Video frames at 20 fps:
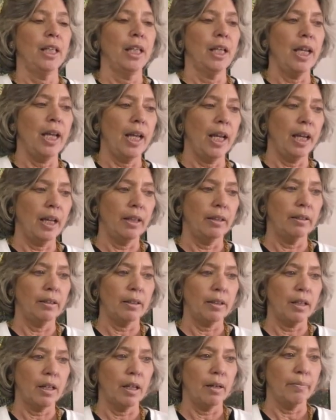and
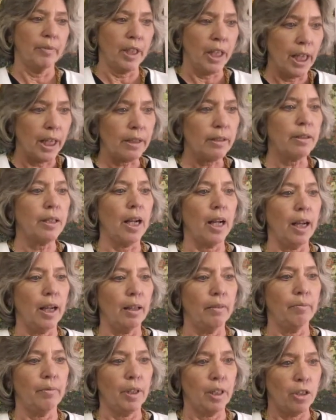the next
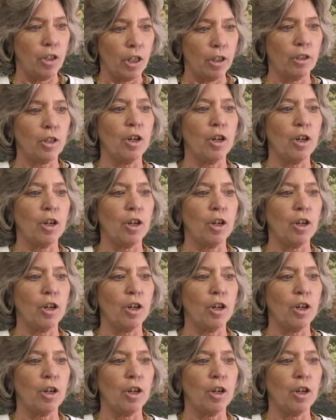day the judge